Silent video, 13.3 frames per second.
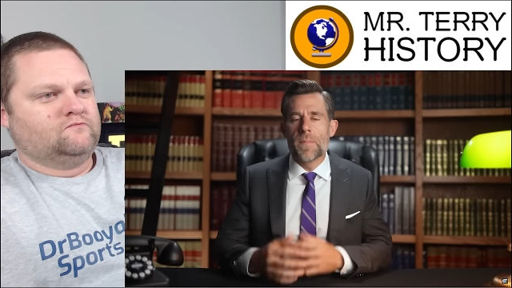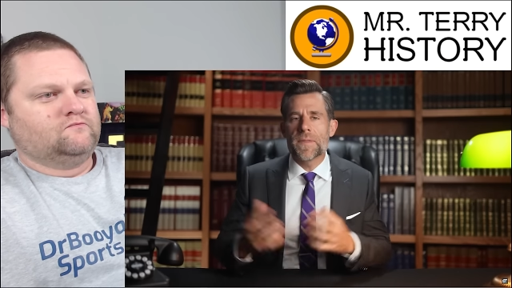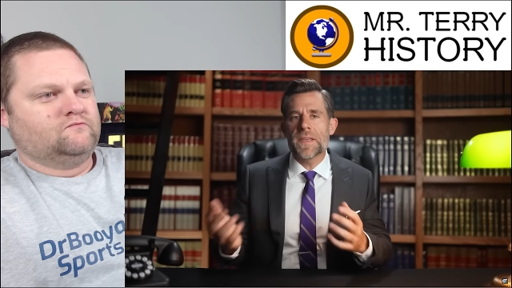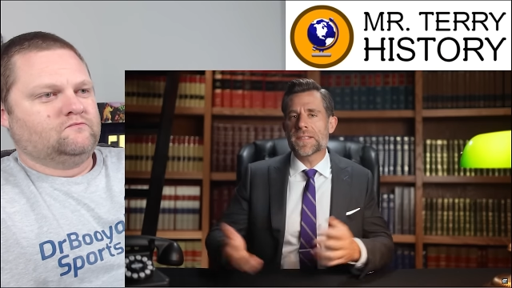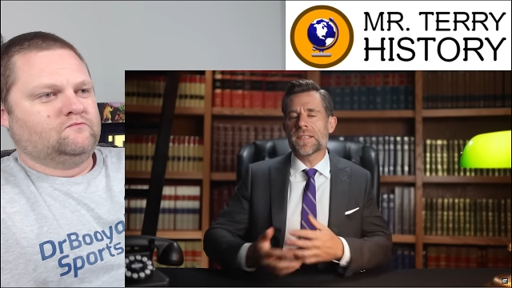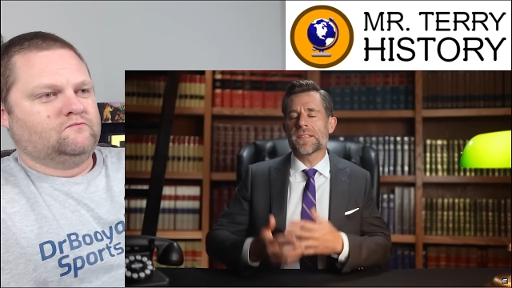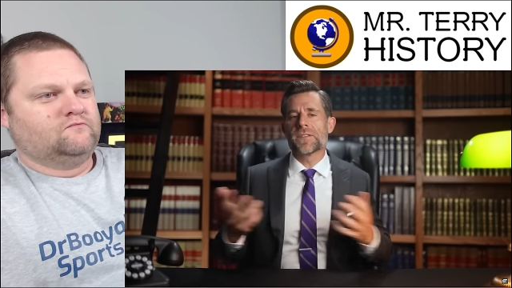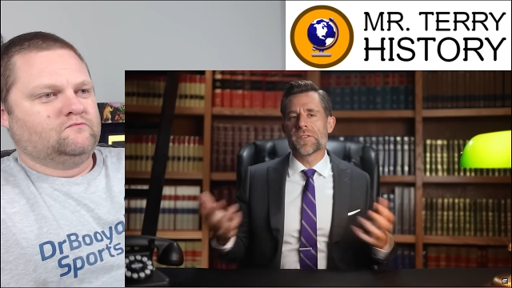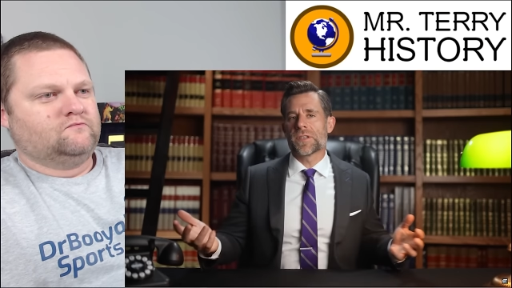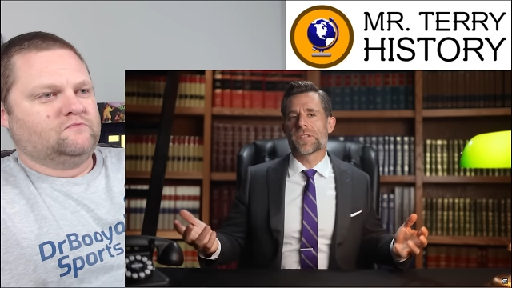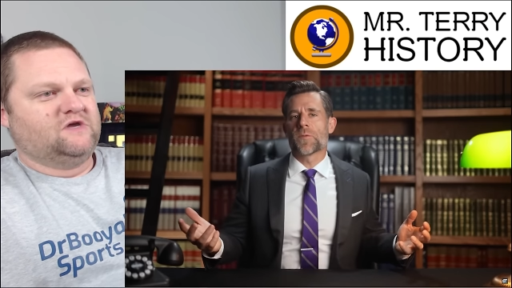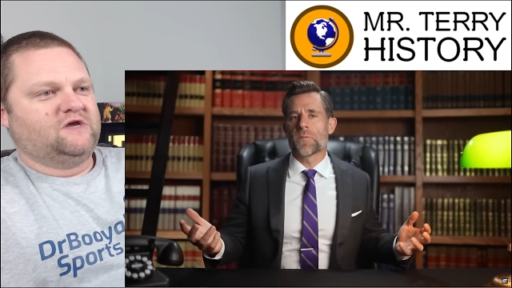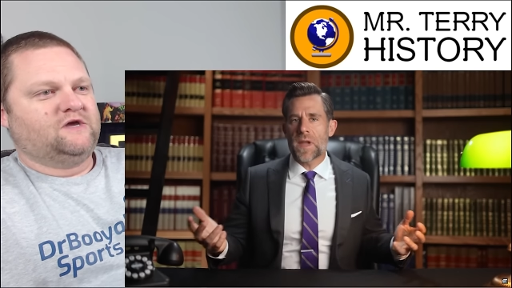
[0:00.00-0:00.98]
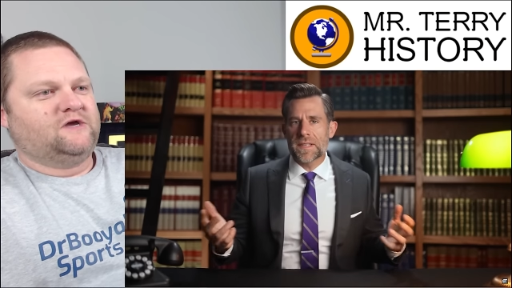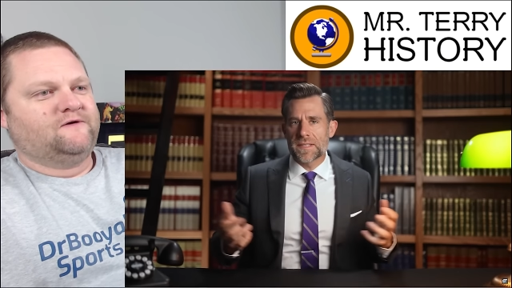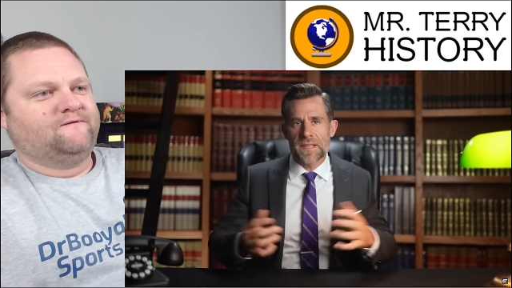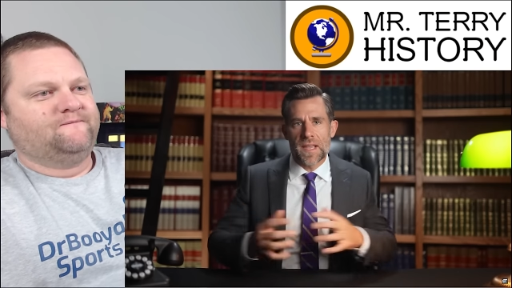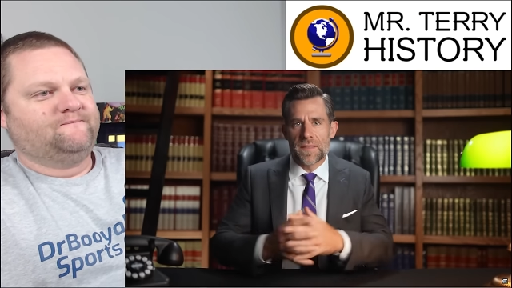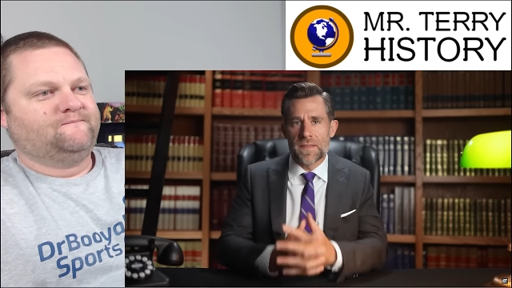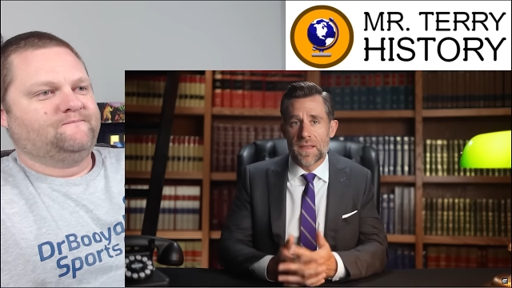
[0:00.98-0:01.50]
Speaker 1: But this isn't just a red
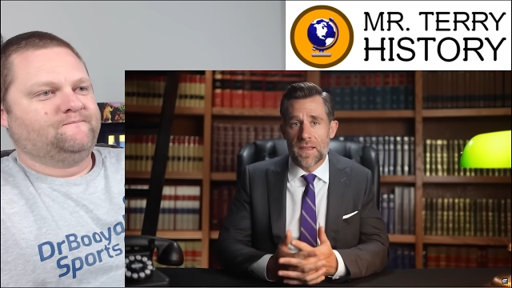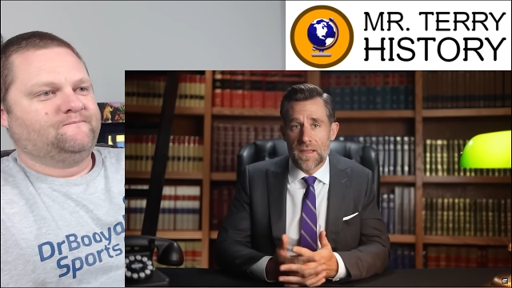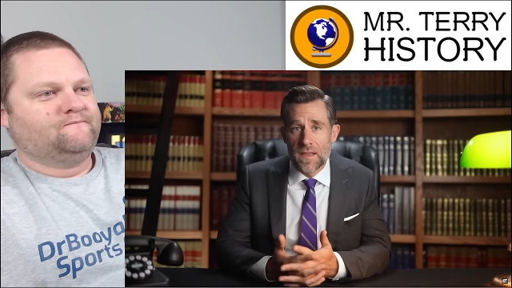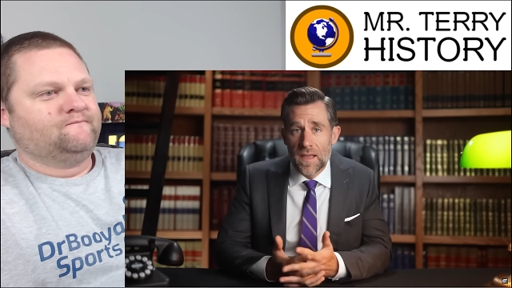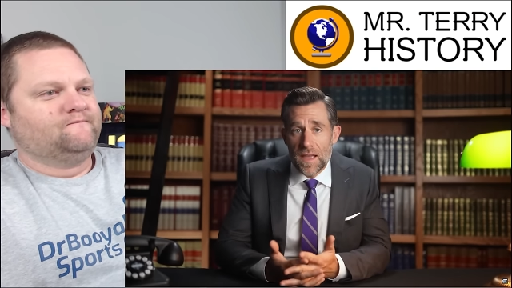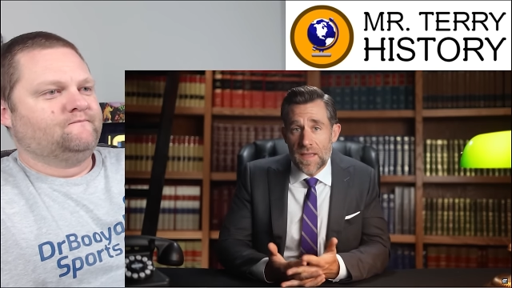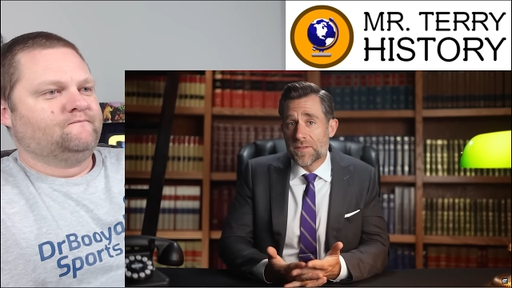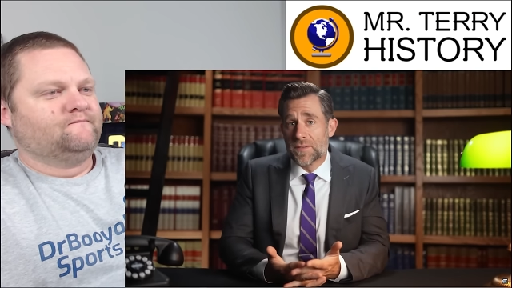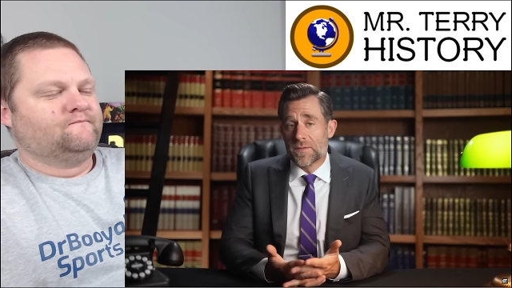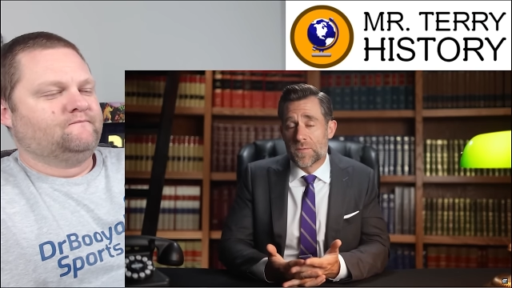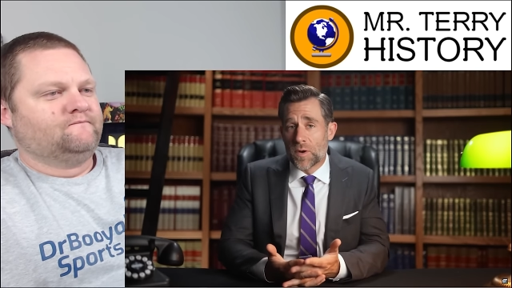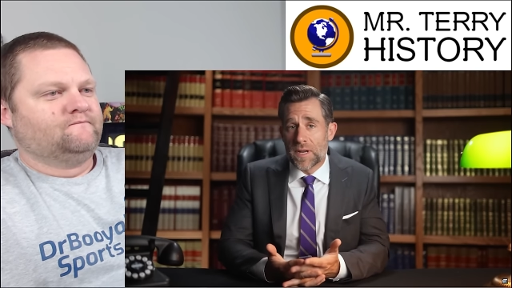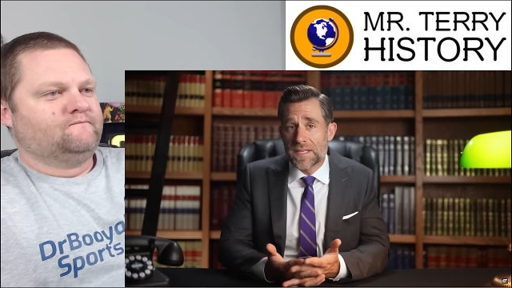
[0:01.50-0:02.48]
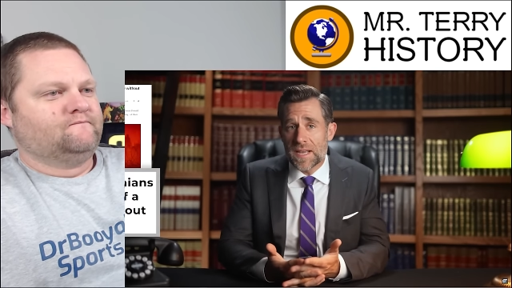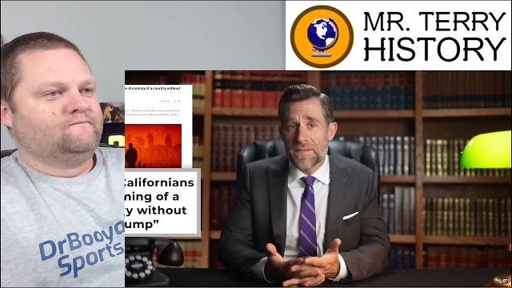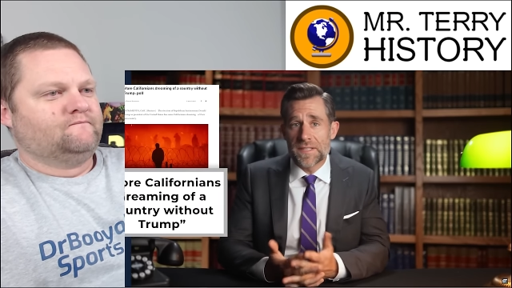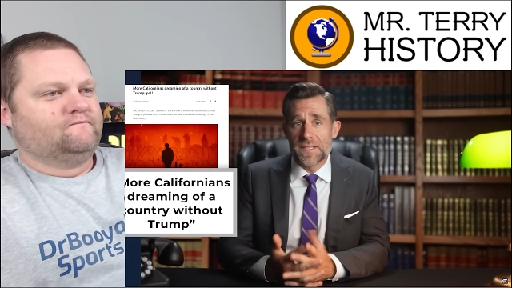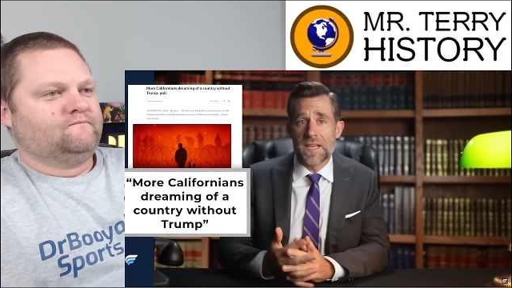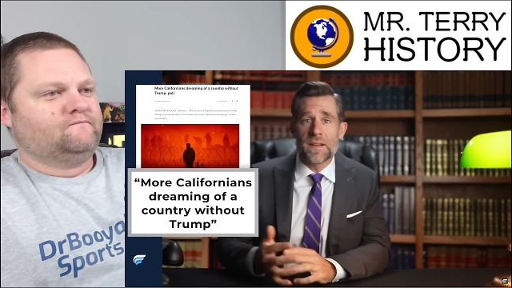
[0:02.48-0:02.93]
state thing. In 2017,